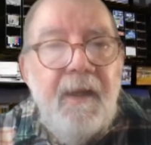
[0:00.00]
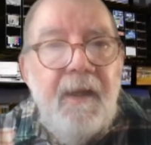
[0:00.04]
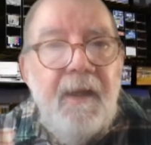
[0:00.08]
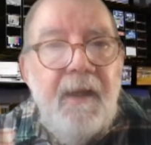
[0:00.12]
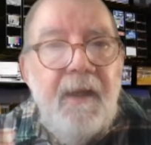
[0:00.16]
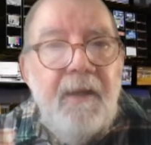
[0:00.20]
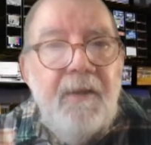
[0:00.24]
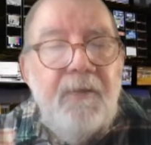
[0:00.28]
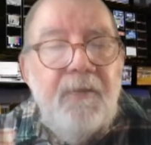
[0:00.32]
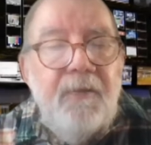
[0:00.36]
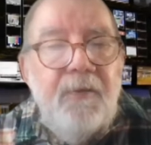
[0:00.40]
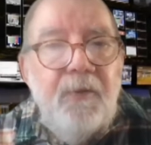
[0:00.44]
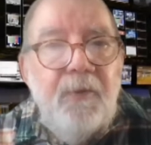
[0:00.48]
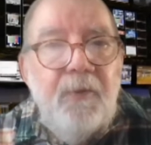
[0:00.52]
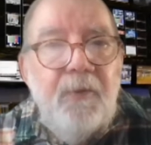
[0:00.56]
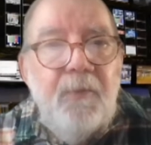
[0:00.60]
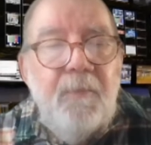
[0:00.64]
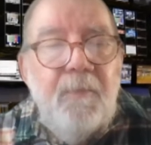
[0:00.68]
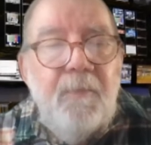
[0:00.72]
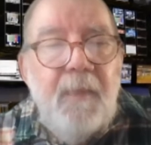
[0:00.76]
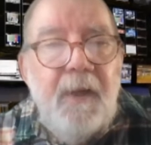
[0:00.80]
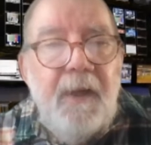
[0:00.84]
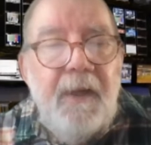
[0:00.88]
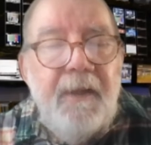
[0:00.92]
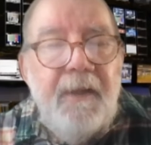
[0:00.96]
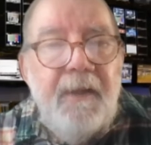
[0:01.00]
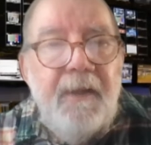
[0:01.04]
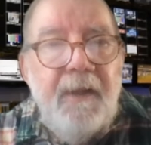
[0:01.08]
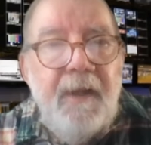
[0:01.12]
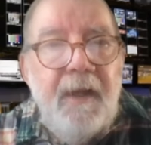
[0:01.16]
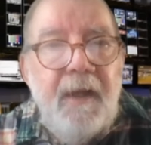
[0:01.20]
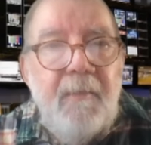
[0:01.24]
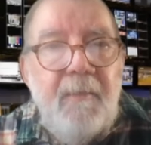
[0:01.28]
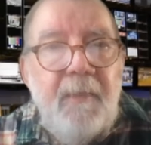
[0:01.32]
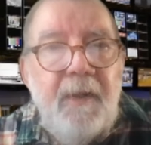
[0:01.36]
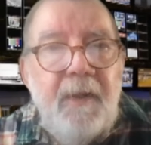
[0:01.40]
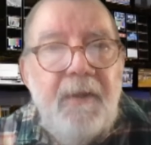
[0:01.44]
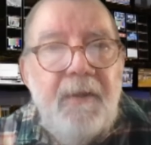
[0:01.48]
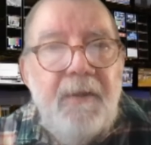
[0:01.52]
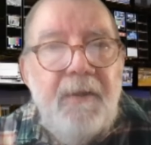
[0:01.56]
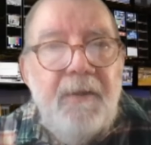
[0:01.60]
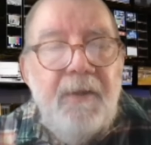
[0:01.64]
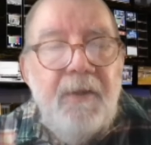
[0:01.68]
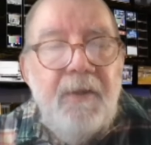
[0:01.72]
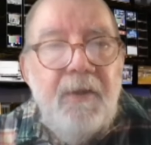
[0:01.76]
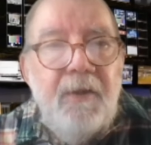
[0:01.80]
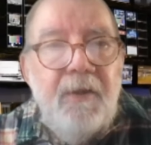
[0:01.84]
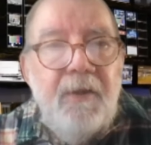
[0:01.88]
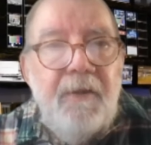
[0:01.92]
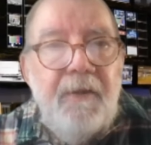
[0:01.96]
And so my comment
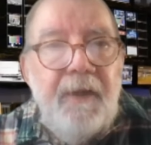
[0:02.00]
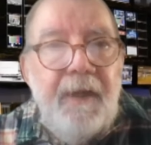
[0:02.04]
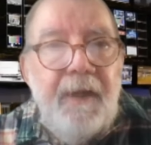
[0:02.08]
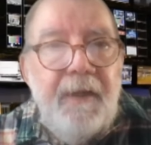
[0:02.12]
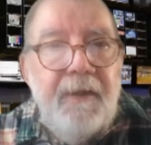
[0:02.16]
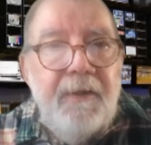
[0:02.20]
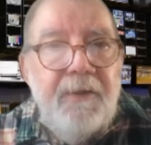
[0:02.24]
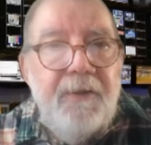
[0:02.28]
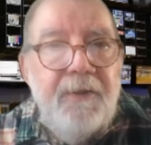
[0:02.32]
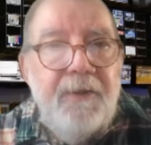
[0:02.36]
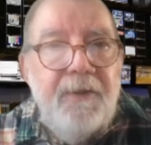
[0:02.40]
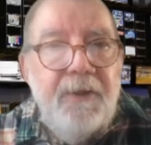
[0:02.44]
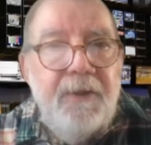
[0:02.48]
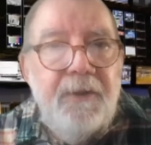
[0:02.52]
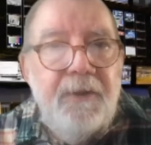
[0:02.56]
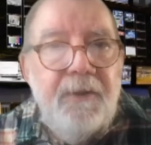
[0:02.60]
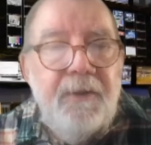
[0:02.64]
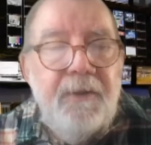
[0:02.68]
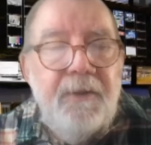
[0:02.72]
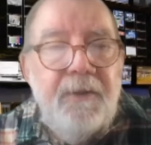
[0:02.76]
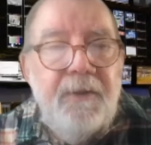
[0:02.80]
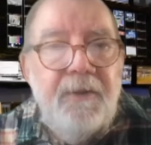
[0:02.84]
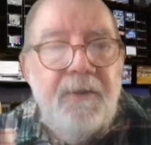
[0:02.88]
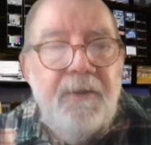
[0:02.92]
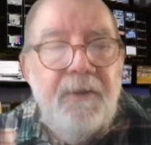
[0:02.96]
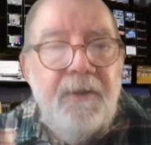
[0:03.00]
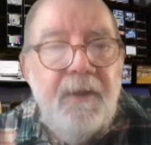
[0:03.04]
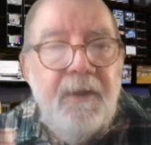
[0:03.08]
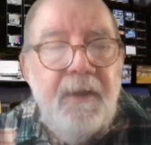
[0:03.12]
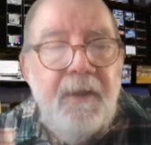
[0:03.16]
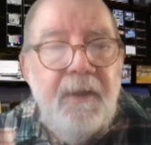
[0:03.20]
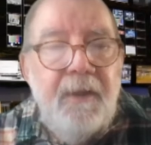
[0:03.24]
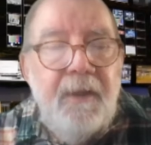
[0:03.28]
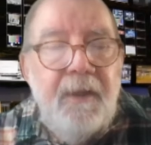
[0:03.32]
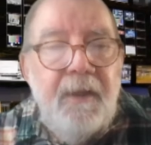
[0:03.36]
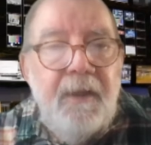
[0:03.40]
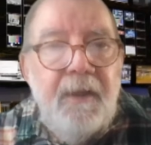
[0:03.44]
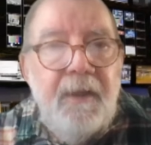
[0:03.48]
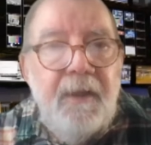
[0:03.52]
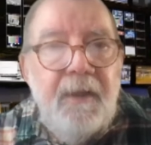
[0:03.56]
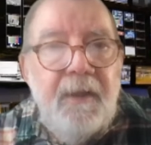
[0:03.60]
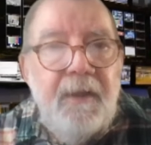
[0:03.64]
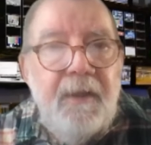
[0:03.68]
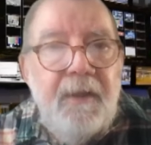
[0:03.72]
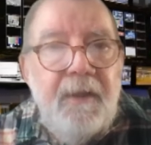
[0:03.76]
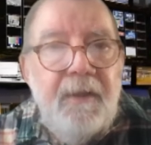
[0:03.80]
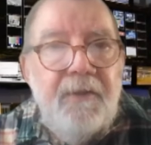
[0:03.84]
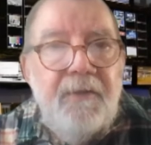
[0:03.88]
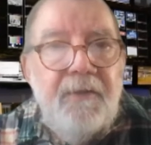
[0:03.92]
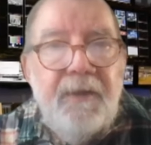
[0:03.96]
on that sentence
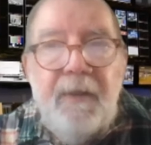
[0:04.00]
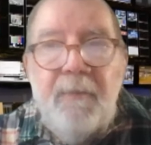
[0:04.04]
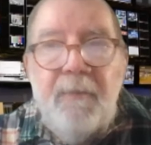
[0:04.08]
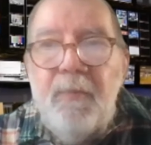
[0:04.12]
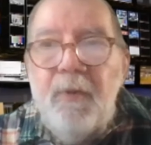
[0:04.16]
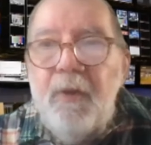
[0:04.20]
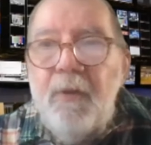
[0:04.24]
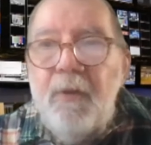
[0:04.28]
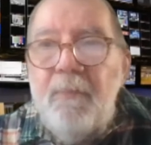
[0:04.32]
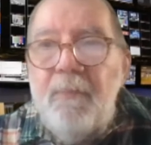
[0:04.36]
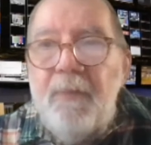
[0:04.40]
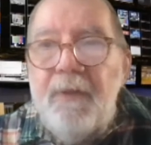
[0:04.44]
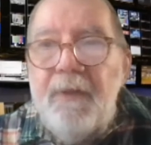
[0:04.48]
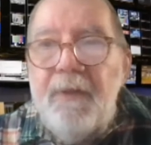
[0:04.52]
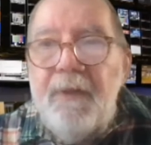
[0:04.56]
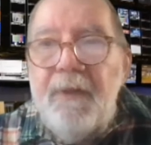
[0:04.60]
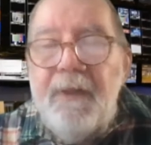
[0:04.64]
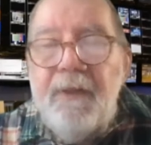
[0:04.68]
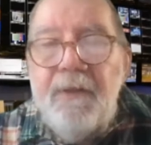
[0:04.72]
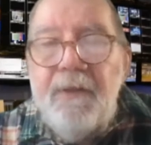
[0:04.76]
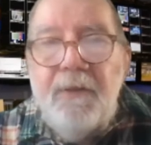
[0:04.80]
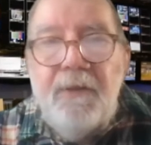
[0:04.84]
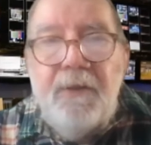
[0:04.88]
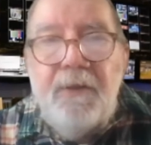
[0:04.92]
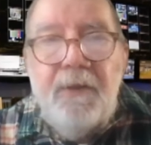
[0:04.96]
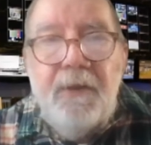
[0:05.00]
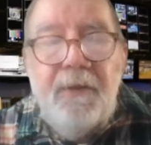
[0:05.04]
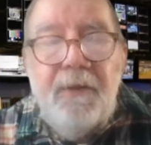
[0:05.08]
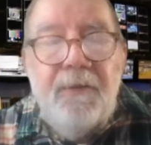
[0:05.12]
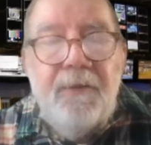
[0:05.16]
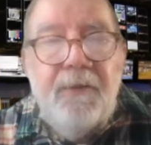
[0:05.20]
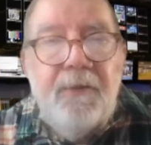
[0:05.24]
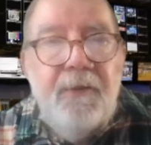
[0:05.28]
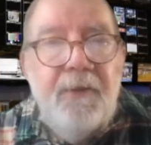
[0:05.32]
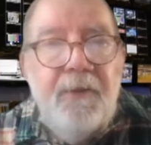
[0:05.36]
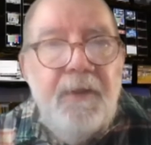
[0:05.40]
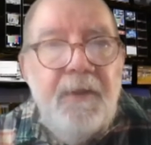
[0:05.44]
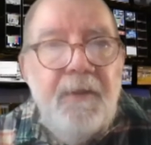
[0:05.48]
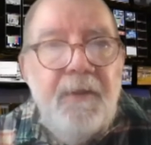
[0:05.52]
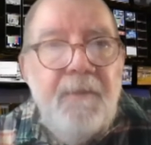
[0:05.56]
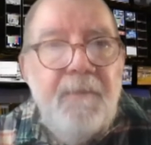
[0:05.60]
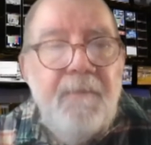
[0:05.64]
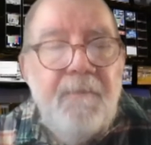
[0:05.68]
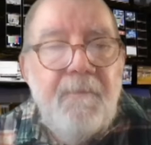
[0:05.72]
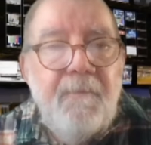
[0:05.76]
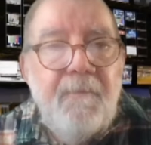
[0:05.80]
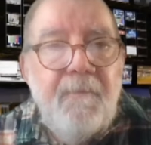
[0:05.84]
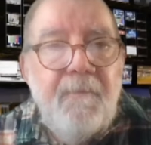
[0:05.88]
is I bought potatoes yesterday,